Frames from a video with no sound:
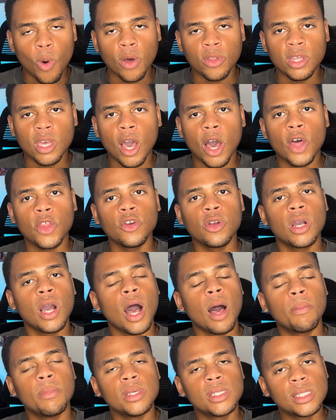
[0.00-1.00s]
the other
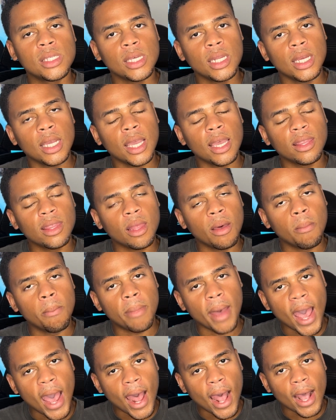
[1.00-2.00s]
cop is sitting in the
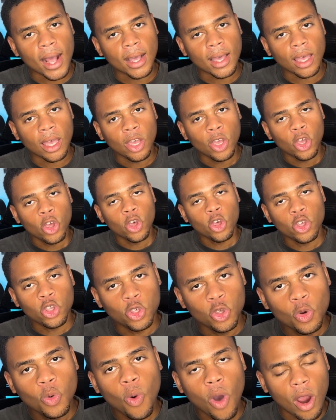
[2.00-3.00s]
back?
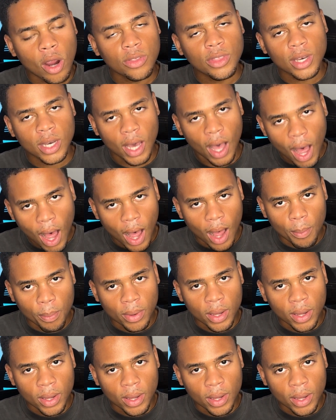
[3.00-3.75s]
You are the cop.